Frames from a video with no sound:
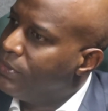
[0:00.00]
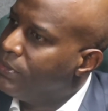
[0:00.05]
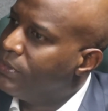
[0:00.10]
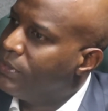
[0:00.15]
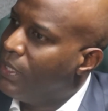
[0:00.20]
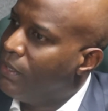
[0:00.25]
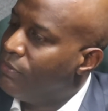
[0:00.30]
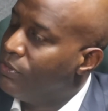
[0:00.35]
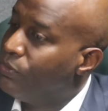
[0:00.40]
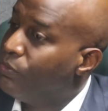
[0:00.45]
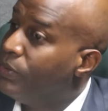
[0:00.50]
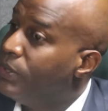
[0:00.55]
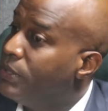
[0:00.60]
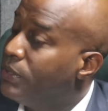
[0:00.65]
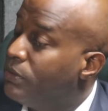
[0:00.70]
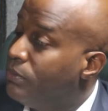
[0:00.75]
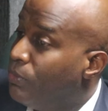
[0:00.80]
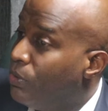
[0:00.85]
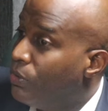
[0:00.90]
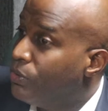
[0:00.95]
to 7
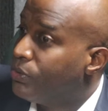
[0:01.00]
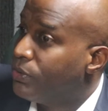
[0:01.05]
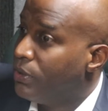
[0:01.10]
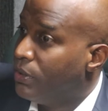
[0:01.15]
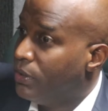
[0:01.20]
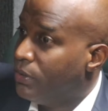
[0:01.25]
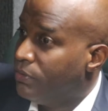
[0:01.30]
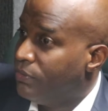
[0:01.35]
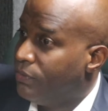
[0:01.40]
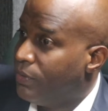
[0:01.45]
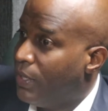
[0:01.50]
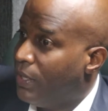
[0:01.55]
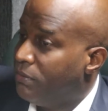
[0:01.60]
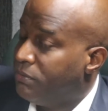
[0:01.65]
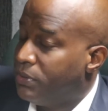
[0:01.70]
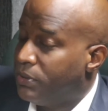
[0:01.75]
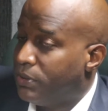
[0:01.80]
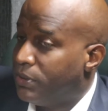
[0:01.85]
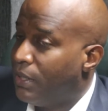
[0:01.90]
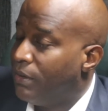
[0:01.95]
weeks, mostly 5
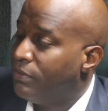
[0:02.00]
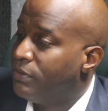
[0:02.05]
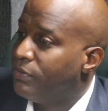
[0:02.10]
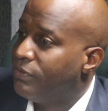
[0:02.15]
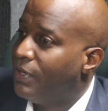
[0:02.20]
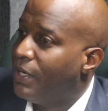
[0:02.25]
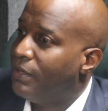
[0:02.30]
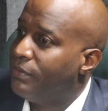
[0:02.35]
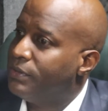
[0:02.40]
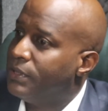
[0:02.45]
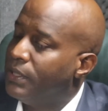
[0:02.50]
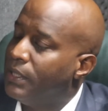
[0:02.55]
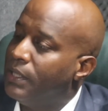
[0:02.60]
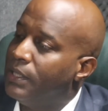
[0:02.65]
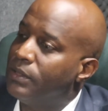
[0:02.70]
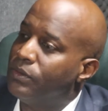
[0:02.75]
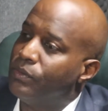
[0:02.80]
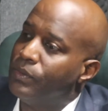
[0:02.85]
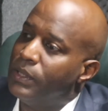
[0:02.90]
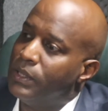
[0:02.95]
to 7, 5 to
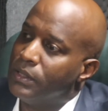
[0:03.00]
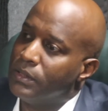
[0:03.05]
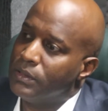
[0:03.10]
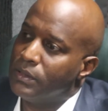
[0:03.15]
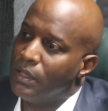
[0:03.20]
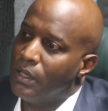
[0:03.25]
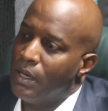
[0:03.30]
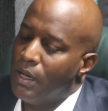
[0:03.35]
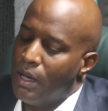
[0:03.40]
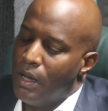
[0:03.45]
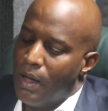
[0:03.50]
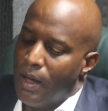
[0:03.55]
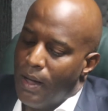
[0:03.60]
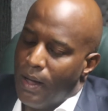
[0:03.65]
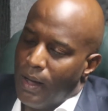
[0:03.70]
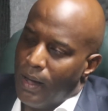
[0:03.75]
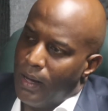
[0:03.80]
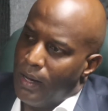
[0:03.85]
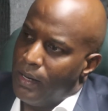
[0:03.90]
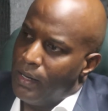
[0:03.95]
8 weeks.
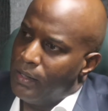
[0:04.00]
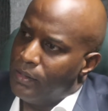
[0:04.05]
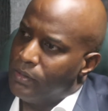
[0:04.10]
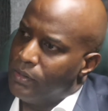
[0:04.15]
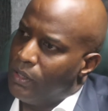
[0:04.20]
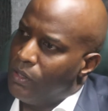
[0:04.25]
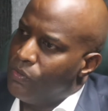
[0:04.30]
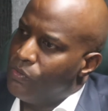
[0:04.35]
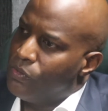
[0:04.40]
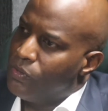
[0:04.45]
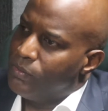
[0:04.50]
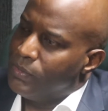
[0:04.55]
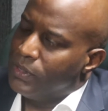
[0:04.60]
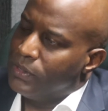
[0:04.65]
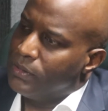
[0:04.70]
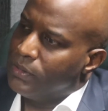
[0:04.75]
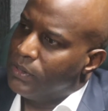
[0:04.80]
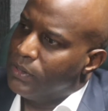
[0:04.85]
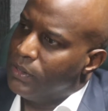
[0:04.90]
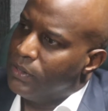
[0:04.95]
And a
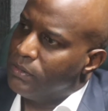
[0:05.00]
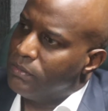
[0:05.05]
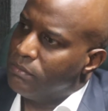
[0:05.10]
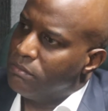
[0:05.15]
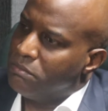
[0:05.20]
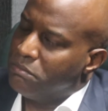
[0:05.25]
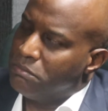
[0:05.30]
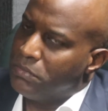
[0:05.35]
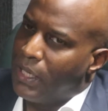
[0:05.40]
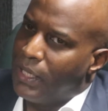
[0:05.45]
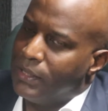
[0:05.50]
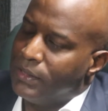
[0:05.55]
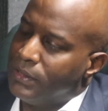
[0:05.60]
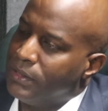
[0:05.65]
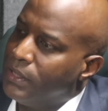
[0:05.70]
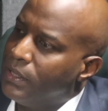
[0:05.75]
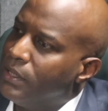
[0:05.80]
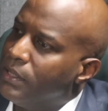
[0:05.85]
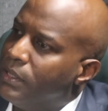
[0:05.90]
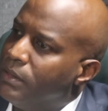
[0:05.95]
woman can
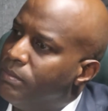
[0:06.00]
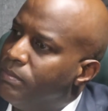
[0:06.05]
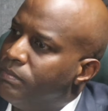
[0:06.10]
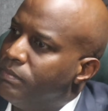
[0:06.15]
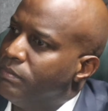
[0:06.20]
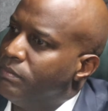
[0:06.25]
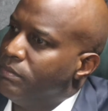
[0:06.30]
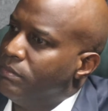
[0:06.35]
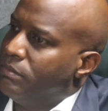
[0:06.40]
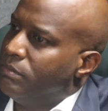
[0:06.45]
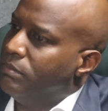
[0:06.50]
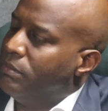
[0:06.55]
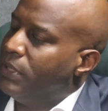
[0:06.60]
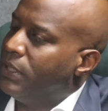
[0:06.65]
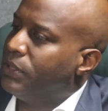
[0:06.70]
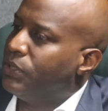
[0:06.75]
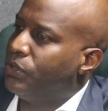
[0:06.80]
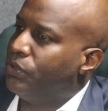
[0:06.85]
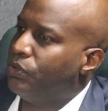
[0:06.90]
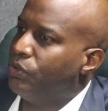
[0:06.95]
ideally
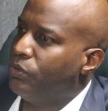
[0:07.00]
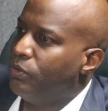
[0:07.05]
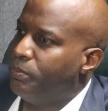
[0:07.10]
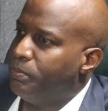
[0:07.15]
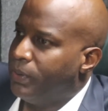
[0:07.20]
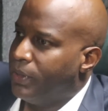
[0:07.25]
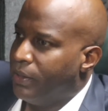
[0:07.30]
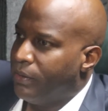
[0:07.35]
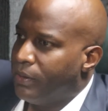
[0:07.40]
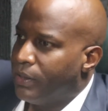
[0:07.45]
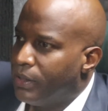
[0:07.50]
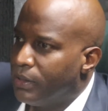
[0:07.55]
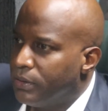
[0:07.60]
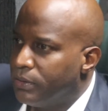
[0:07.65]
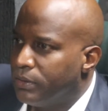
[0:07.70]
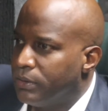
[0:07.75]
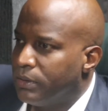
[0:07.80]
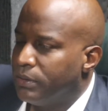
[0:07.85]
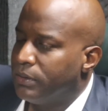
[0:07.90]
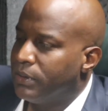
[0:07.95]
miss two
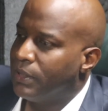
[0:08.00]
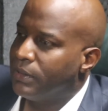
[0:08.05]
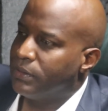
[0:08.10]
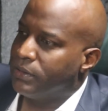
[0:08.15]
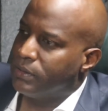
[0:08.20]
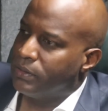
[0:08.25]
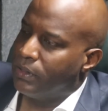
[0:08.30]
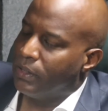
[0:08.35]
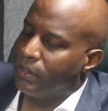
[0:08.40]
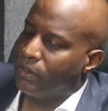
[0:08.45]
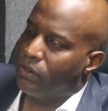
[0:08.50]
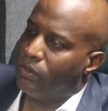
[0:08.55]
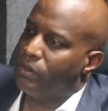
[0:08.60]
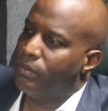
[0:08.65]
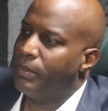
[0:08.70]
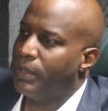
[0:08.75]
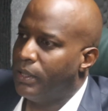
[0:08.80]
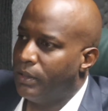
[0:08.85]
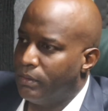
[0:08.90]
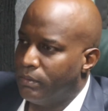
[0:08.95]
periods and just think, oh,
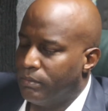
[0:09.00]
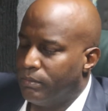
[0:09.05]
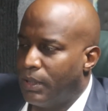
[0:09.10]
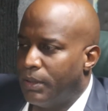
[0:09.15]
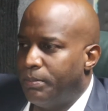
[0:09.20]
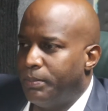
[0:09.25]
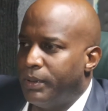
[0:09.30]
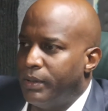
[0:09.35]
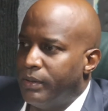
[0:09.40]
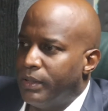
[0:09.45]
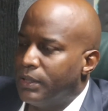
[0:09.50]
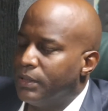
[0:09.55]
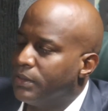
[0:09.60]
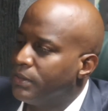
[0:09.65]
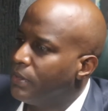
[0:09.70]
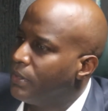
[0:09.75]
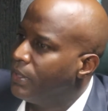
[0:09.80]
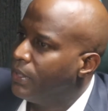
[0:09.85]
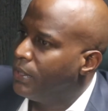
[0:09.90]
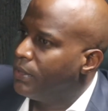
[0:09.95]
my period
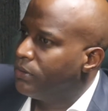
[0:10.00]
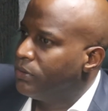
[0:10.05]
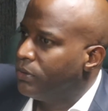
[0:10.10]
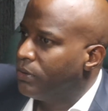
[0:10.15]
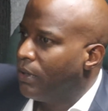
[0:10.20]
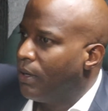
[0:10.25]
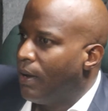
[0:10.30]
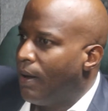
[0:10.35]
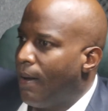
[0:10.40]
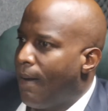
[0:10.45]
is late.